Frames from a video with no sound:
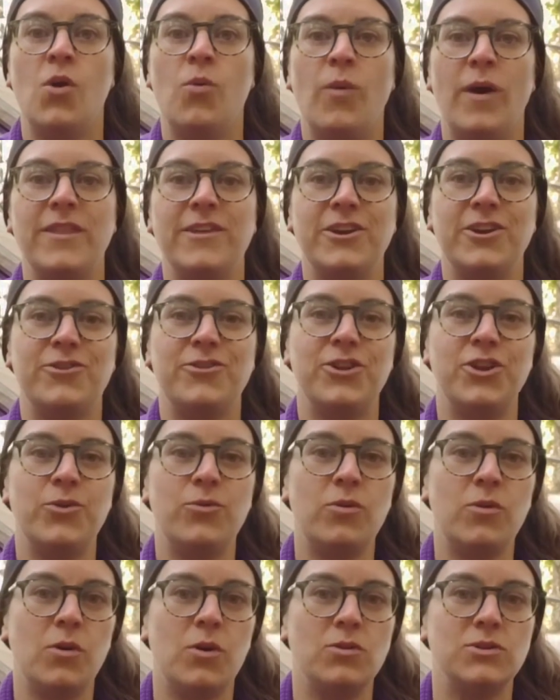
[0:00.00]
Whether you're
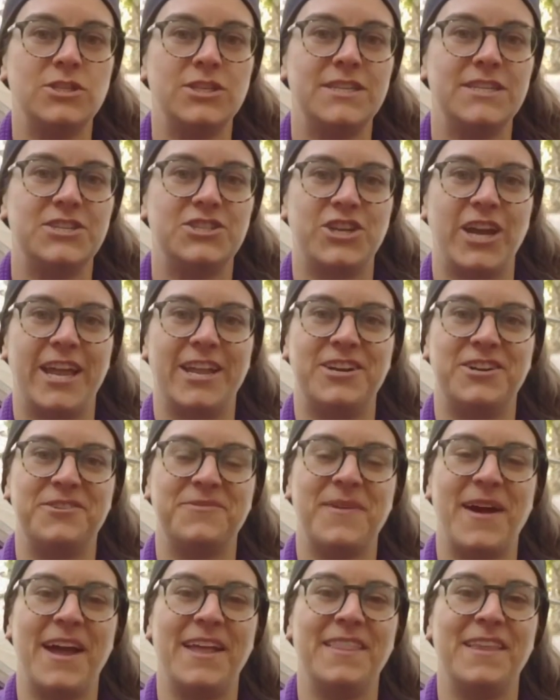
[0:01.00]
new or old to this
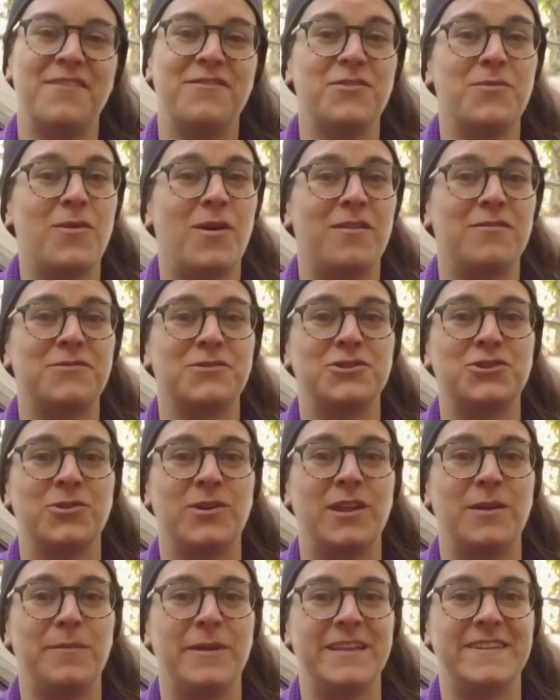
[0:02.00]
channel, I love you all for
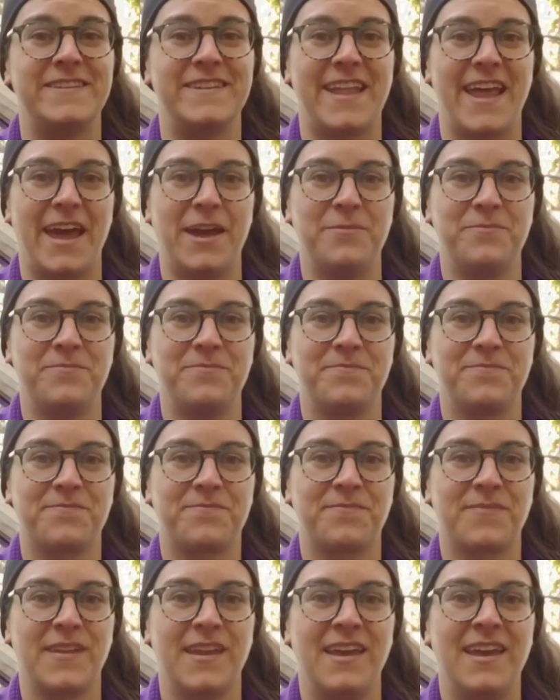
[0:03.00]
joining me today.
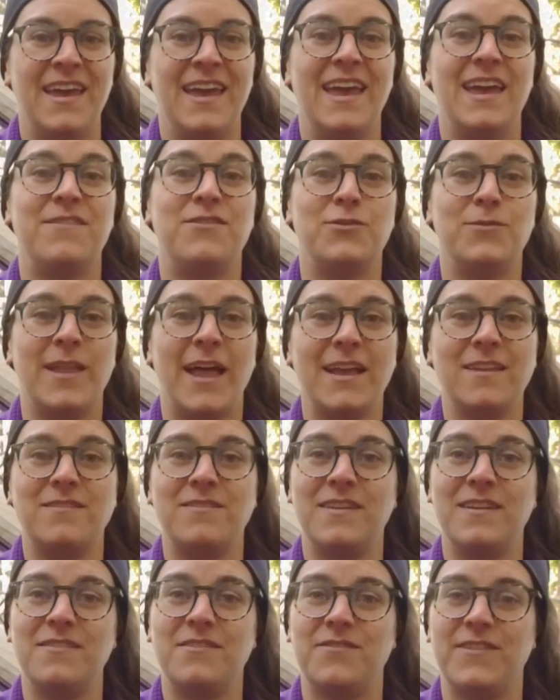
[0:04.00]
If you
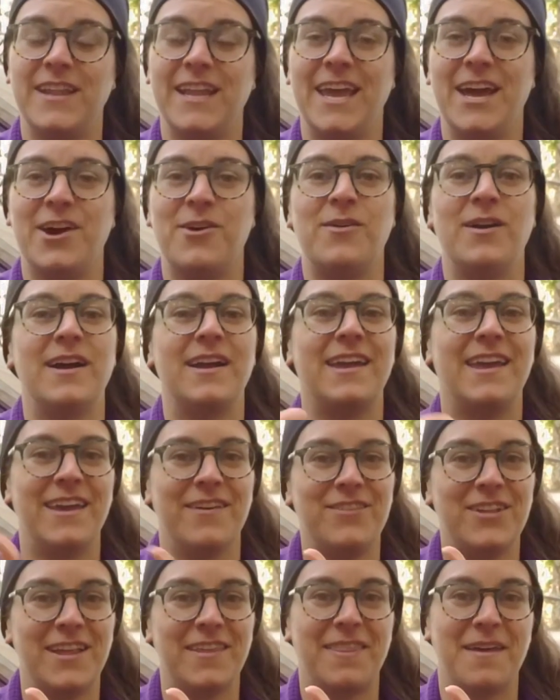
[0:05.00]
liked this video,
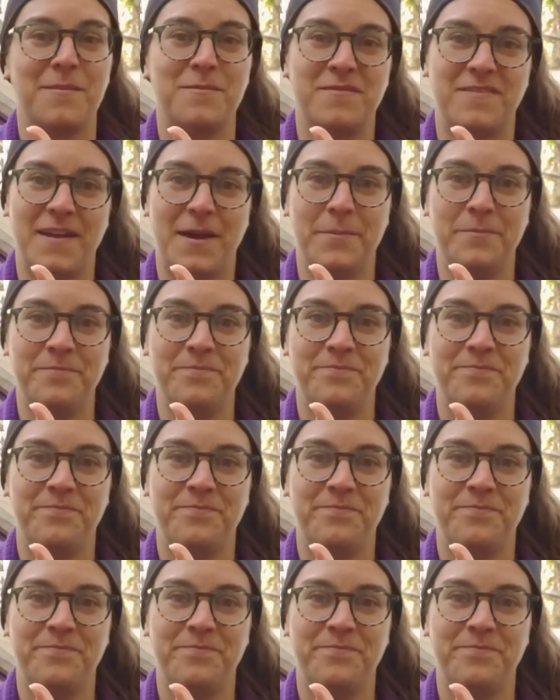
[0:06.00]
give it a thumbs up.